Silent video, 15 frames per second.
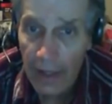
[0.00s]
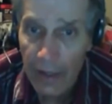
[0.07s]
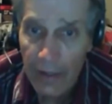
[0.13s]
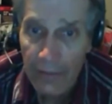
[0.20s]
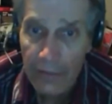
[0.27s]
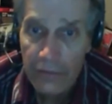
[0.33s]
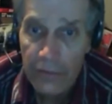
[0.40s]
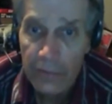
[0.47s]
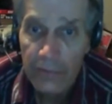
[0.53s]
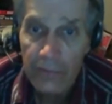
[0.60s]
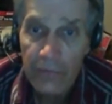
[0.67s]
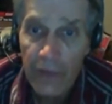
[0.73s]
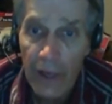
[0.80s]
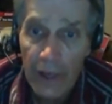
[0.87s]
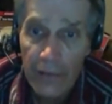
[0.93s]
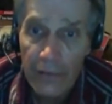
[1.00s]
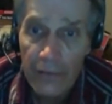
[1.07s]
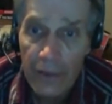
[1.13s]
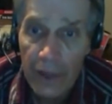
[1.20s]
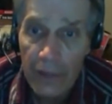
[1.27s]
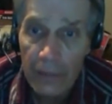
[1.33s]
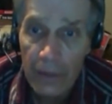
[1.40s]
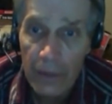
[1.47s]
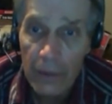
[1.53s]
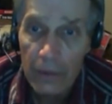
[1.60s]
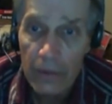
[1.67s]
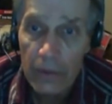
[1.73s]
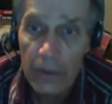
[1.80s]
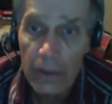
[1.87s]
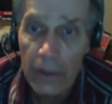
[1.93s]
have some 5-frame
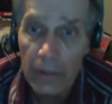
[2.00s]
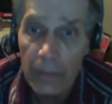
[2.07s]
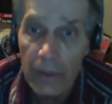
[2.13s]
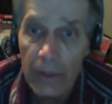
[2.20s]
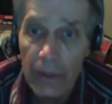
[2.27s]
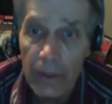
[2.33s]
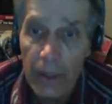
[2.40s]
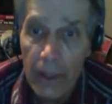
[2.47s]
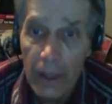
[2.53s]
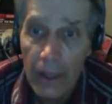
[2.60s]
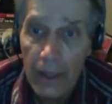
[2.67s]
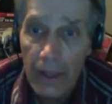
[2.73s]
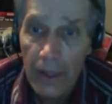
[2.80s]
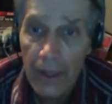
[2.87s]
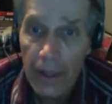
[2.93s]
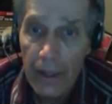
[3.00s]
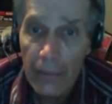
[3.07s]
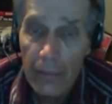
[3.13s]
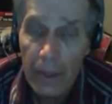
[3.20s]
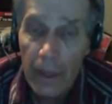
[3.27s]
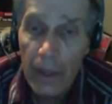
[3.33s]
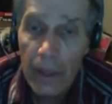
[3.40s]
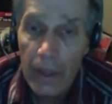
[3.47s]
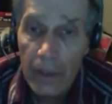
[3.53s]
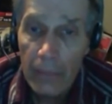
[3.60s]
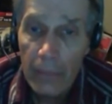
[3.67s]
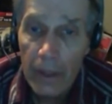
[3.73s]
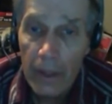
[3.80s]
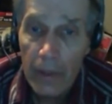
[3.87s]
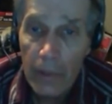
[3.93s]
nukes coming now.
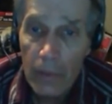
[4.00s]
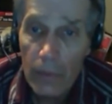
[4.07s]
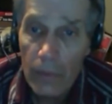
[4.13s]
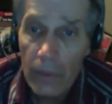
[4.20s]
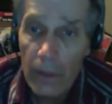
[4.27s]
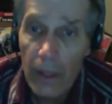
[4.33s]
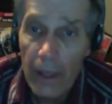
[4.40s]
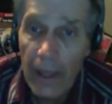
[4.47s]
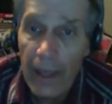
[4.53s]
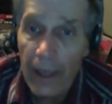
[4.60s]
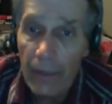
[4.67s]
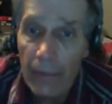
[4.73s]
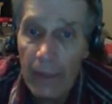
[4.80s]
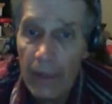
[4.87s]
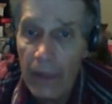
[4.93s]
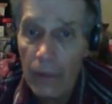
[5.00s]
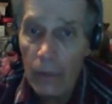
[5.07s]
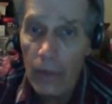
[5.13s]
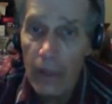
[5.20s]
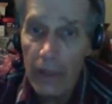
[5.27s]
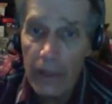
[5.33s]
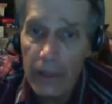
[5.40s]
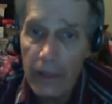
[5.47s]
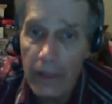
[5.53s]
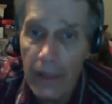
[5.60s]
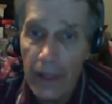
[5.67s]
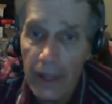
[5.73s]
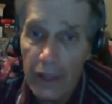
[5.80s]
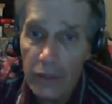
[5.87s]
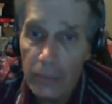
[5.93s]
How many ways
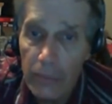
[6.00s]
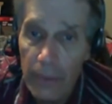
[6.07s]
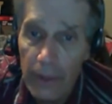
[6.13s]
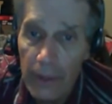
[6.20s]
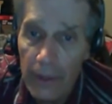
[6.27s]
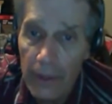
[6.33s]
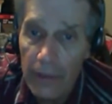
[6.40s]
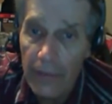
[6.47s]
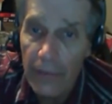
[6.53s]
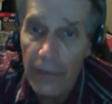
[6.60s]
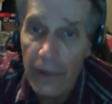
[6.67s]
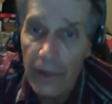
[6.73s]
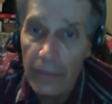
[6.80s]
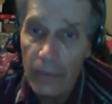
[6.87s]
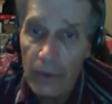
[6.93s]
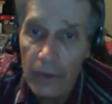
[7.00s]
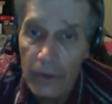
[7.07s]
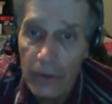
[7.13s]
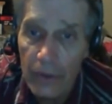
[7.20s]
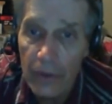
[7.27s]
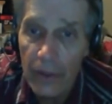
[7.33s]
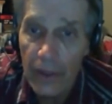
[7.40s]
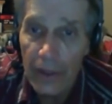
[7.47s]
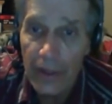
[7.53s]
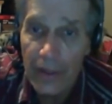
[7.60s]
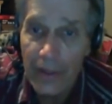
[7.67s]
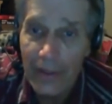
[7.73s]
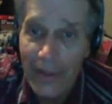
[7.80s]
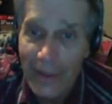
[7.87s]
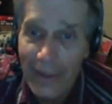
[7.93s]
can I split them, or should
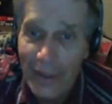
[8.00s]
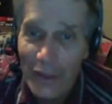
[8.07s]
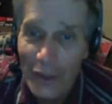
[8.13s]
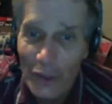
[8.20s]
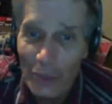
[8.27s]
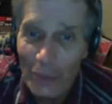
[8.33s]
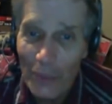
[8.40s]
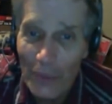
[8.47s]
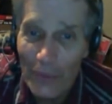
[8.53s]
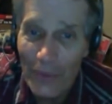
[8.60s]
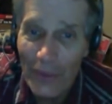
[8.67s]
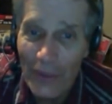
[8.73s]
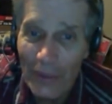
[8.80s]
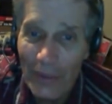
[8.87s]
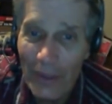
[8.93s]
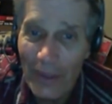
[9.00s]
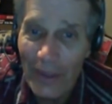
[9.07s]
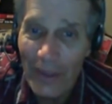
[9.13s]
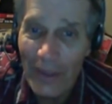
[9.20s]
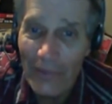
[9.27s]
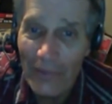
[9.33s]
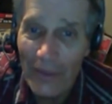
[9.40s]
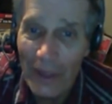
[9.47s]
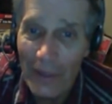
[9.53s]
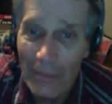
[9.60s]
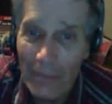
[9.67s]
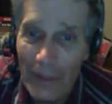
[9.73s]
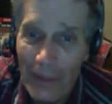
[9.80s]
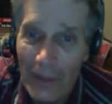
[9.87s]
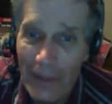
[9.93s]
I just put them in an
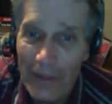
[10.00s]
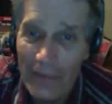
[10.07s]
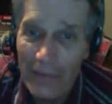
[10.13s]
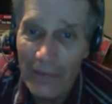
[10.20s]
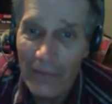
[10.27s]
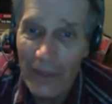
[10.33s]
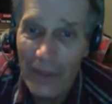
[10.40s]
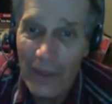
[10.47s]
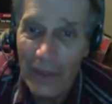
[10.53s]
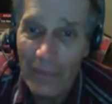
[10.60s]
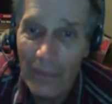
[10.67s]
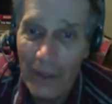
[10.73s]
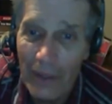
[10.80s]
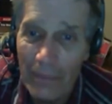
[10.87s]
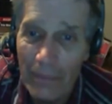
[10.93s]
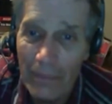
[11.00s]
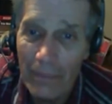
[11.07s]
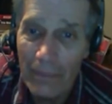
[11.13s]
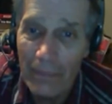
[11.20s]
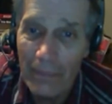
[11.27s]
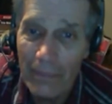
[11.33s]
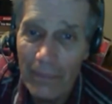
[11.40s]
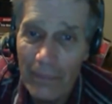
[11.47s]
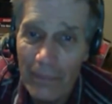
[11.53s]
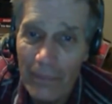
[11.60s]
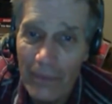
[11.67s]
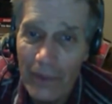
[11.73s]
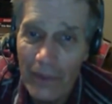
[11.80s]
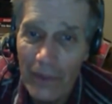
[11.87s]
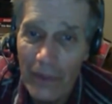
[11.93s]
8-frame box and feed them up
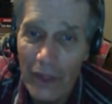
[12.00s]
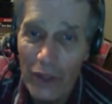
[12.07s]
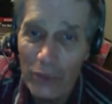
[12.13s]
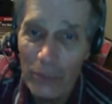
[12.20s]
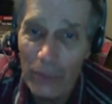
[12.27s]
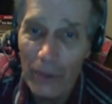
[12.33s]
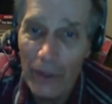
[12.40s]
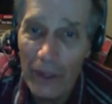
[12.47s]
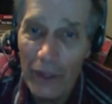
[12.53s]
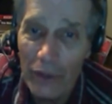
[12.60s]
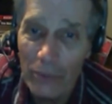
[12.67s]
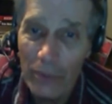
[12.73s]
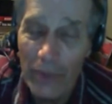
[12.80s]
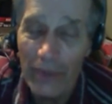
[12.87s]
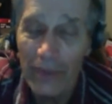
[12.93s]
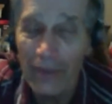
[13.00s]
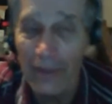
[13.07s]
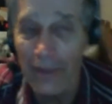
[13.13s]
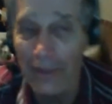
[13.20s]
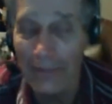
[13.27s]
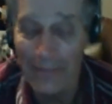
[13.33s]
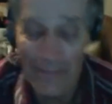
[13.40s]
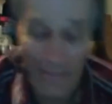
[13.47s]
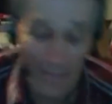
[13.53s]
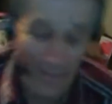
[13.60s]
till next spring and split them?